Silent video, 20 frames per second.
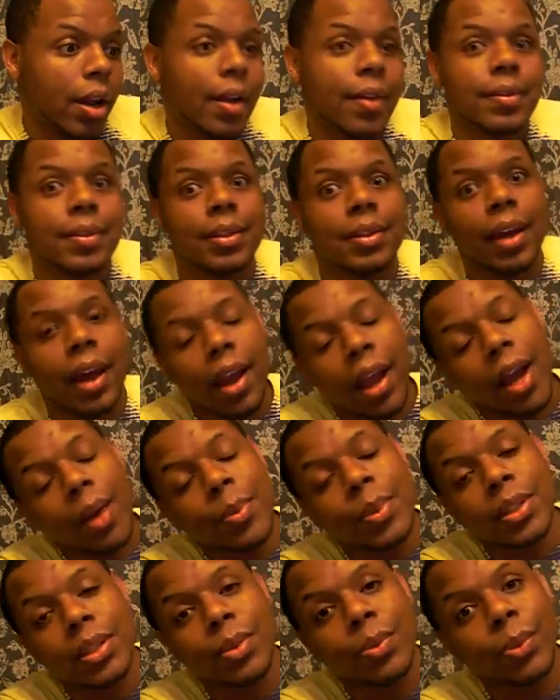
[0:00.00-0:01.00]
And today I
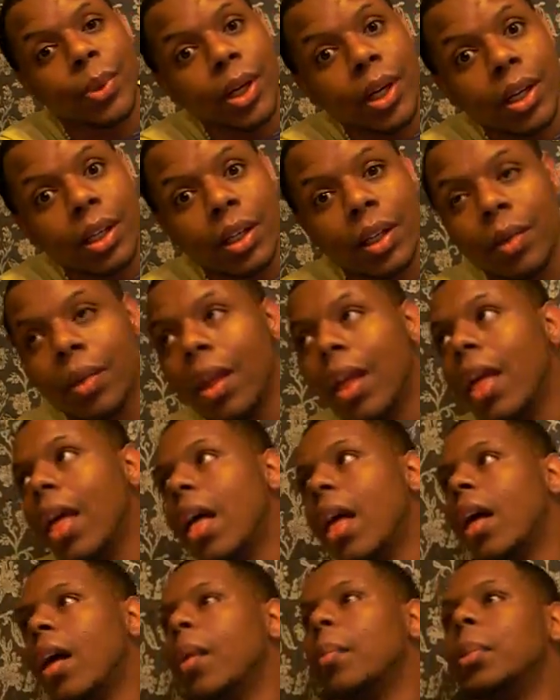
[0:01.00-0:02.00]
was twirling.
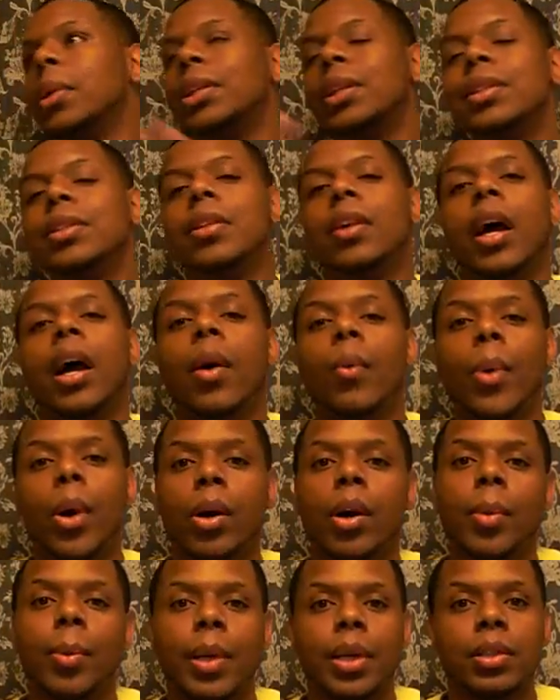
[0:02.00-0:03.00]
Bitch, I
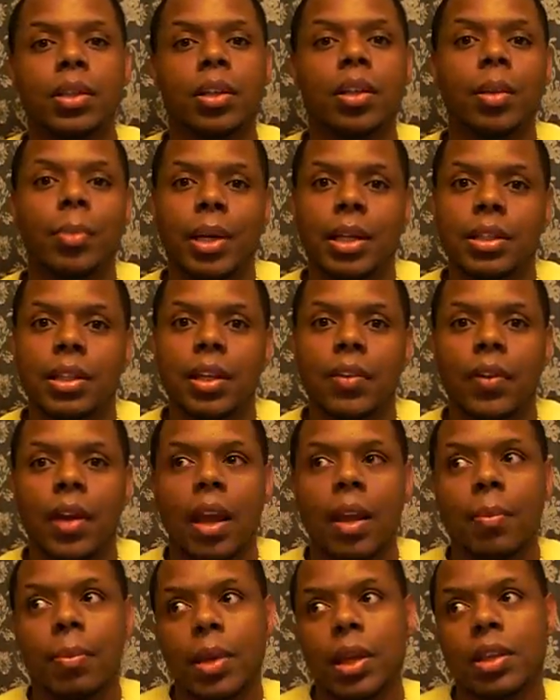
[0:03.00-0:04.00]
woke up, I turned on my TV,
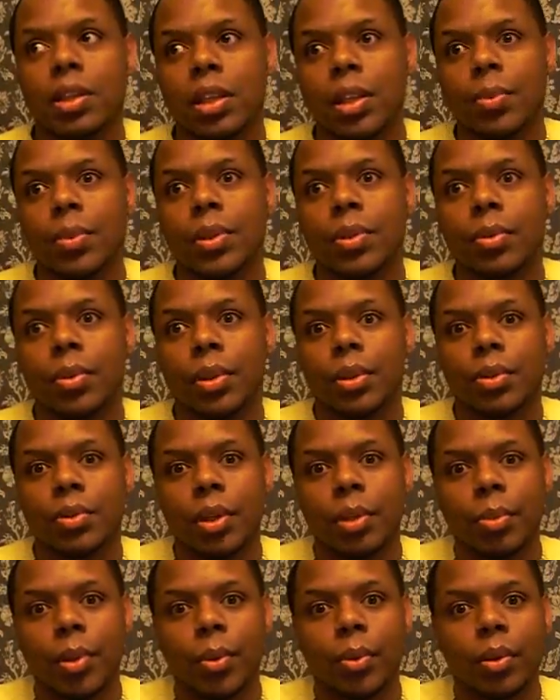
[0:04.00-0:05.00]
and BT was on the
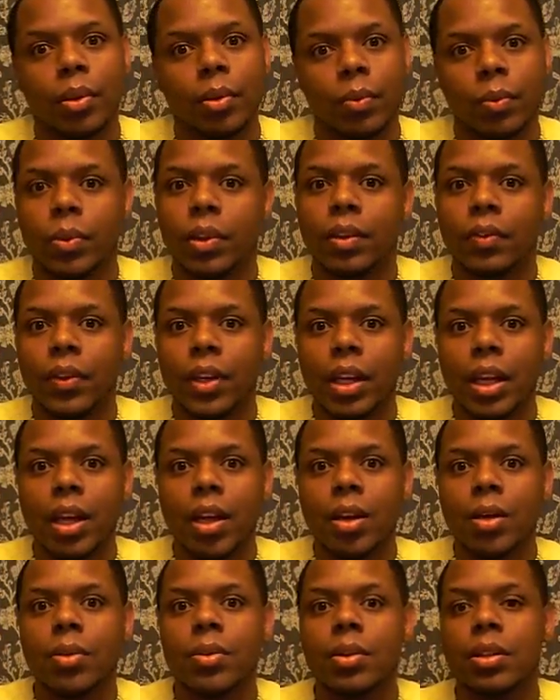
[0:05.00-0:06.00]
tribute with the
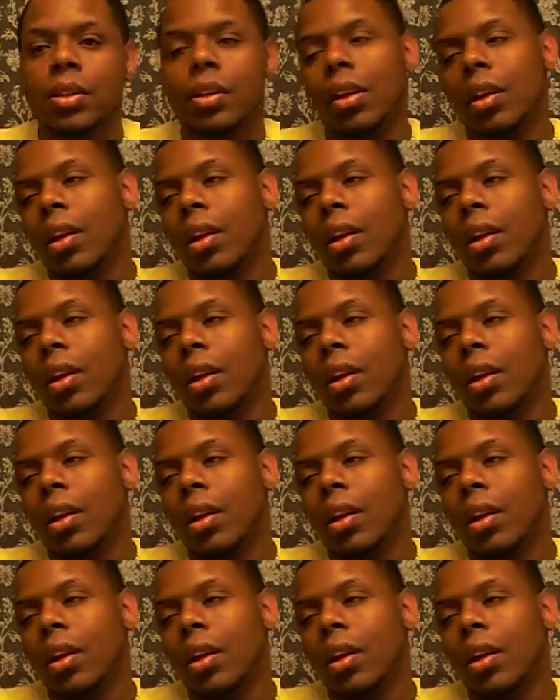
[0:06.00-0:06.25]
videos.